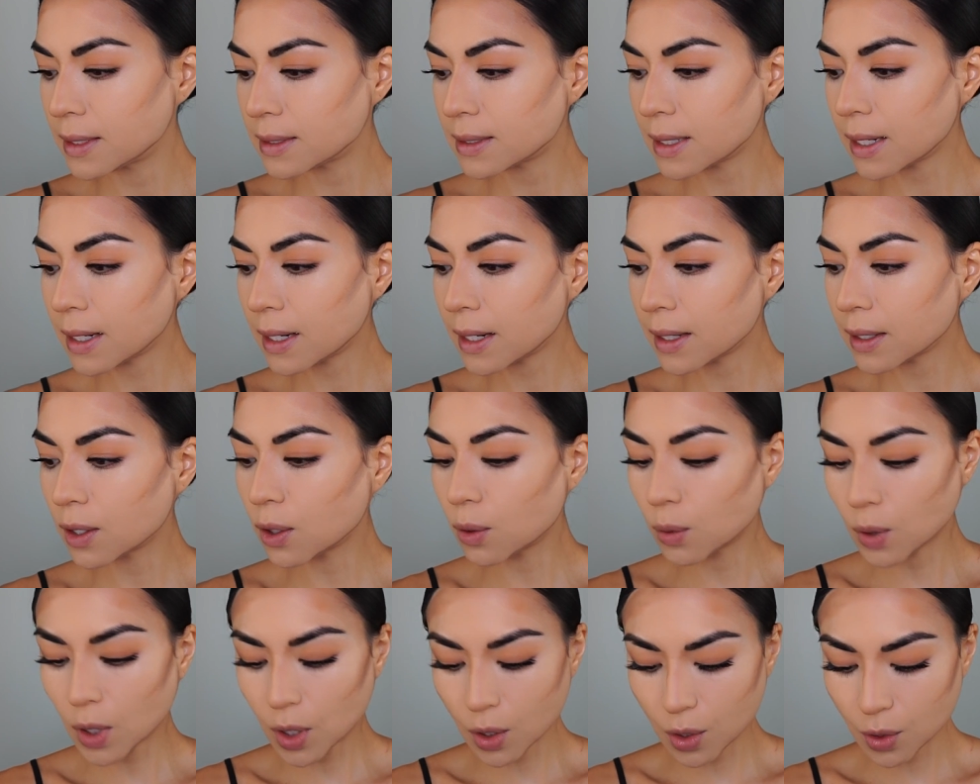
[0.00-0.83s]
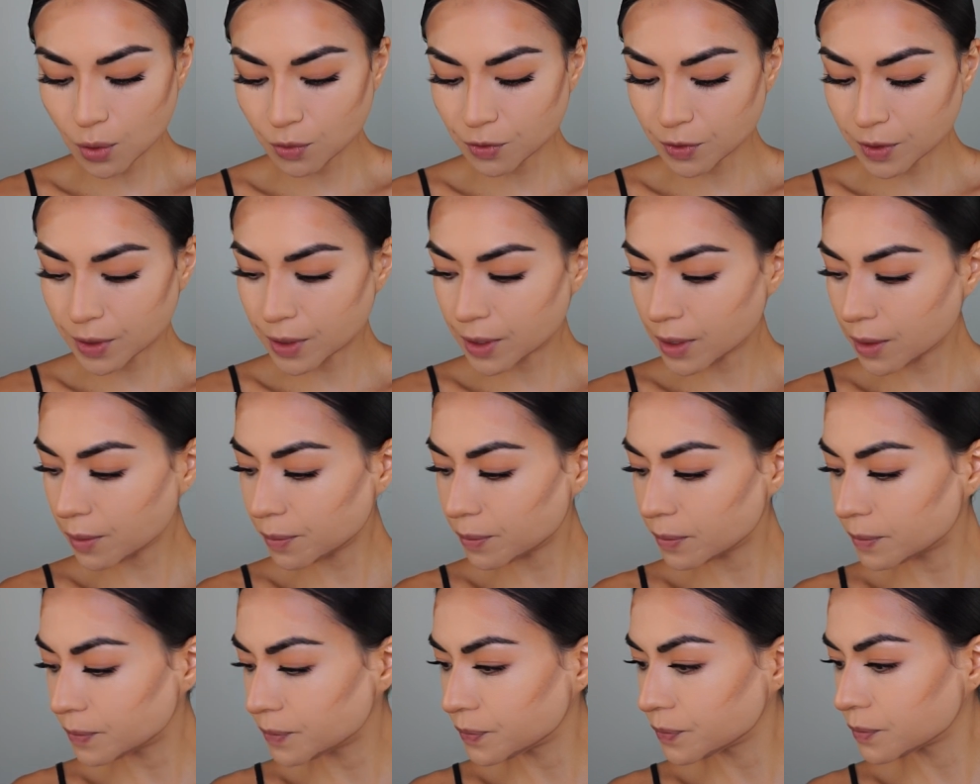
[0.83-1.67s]
And then I go
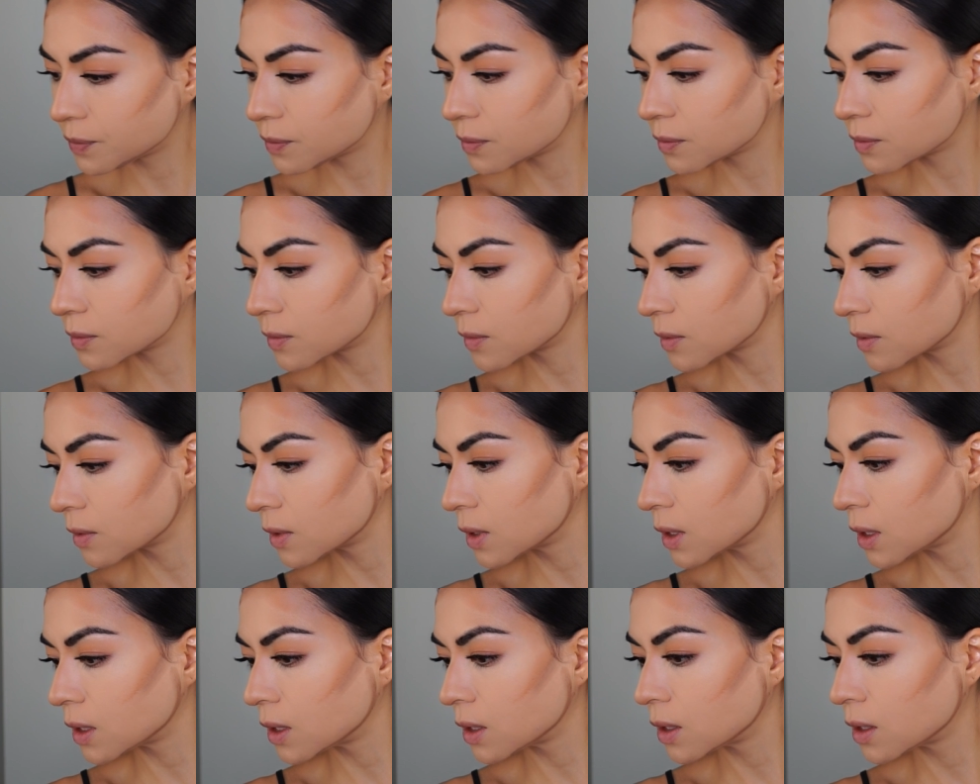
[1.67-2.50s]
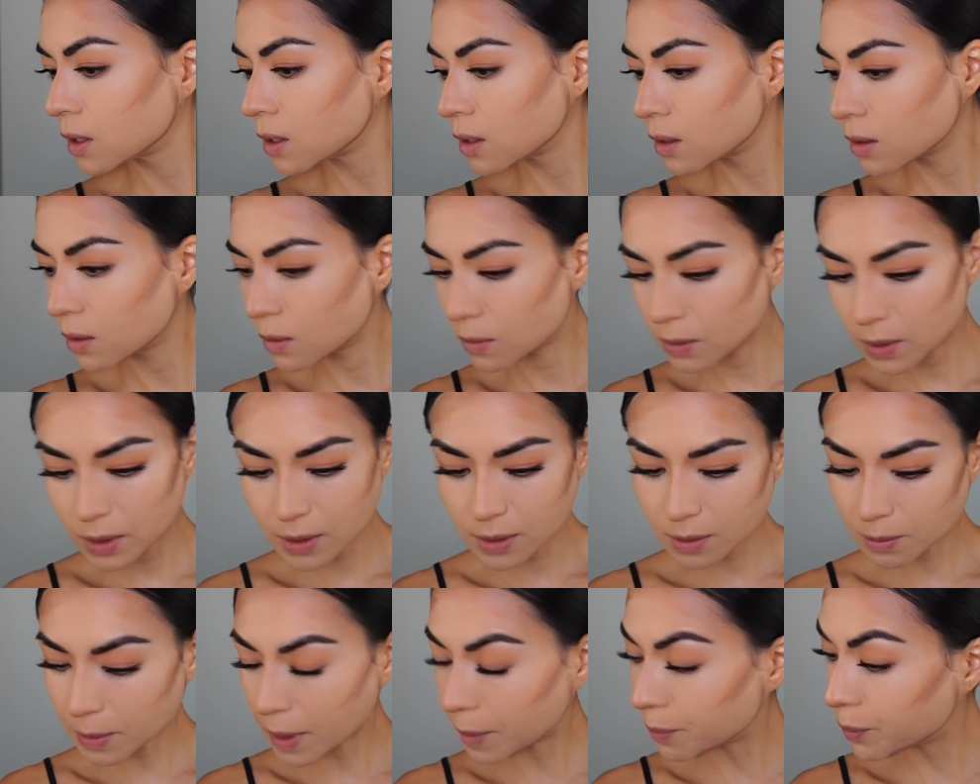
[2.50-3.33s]
over, where
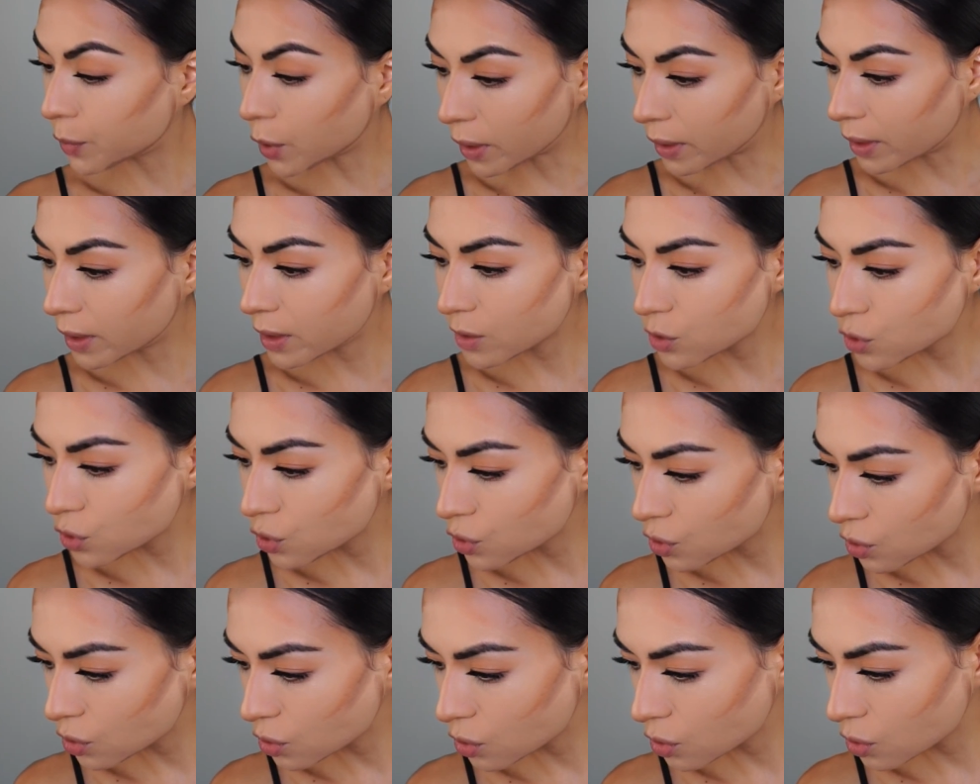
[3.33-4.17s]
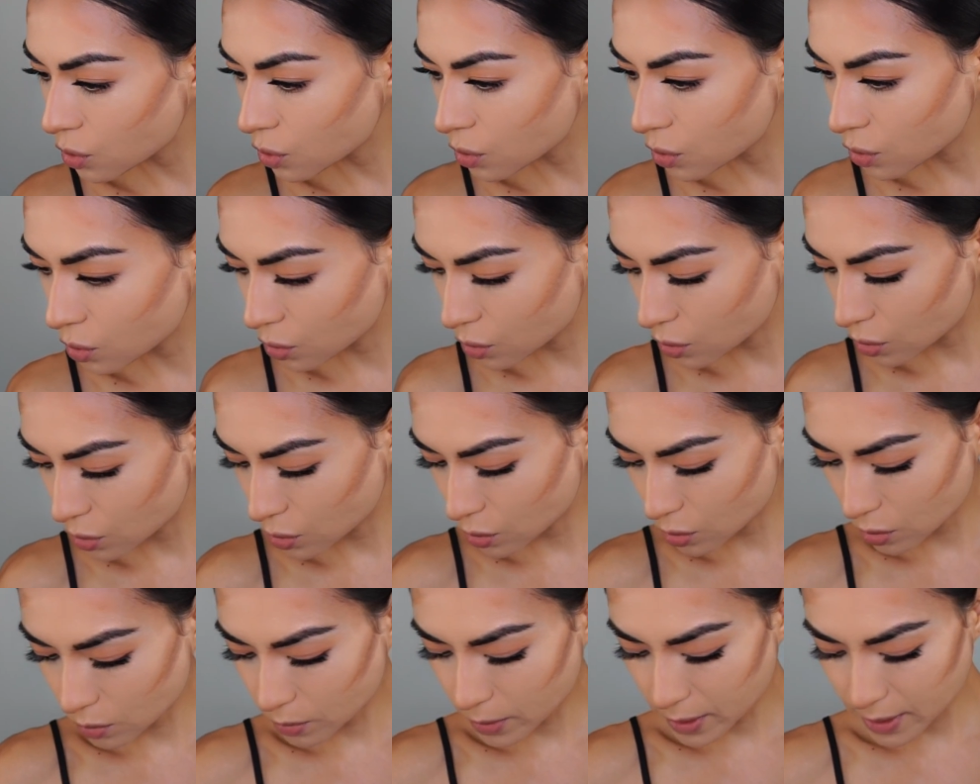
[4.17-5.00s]
is my brush?
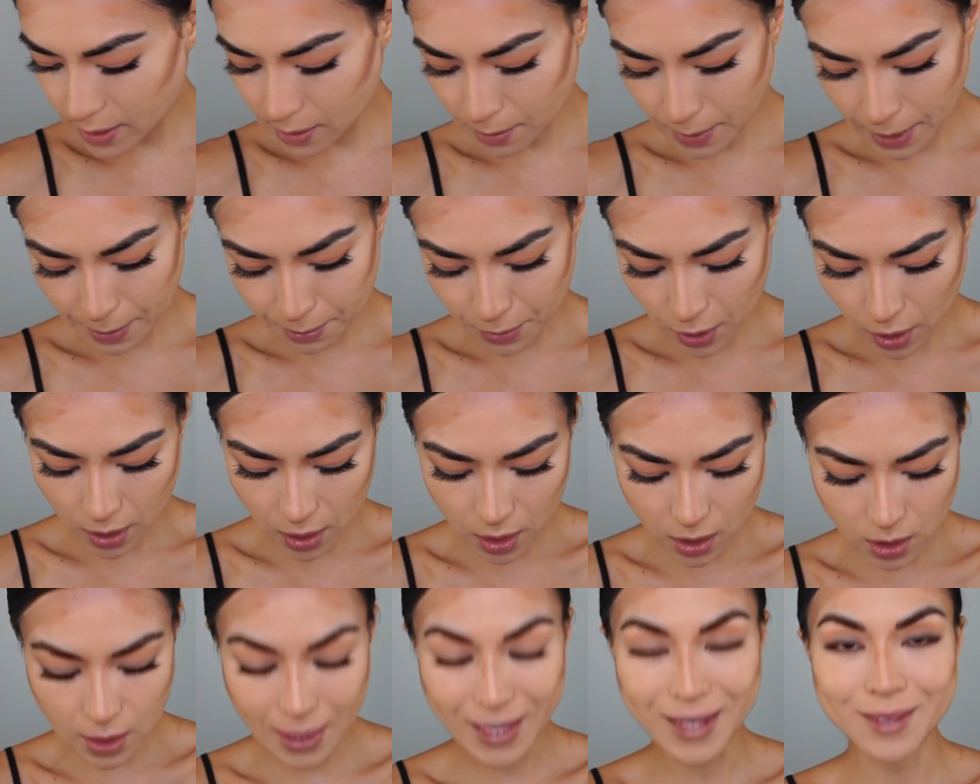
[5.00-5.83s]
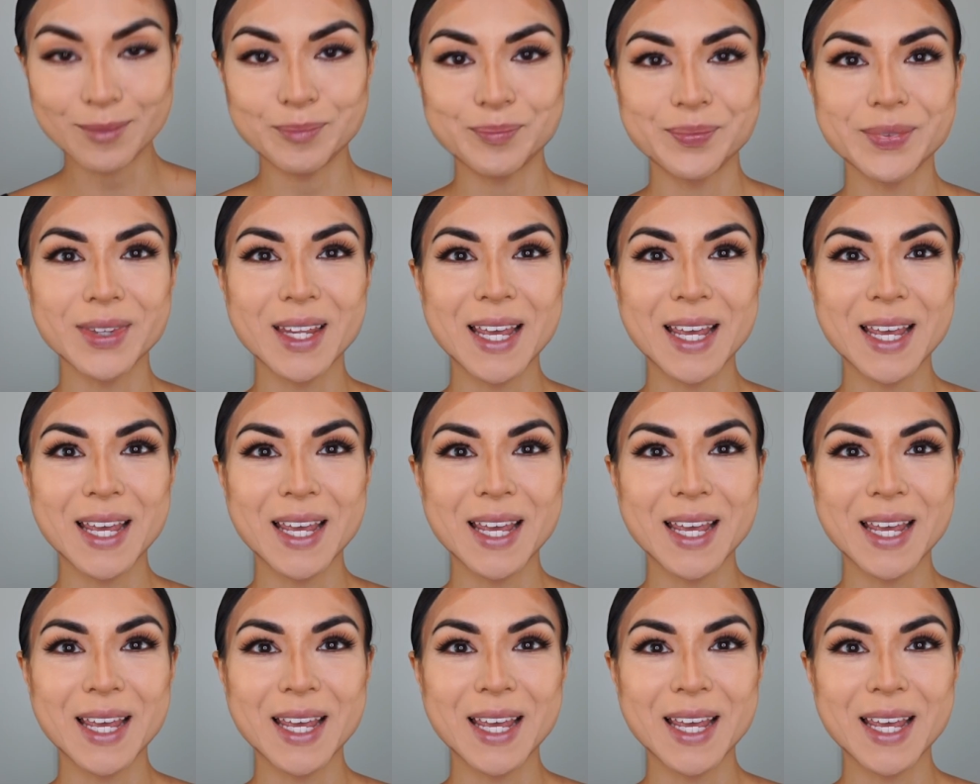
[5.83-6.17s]
Where is my brush? Ah.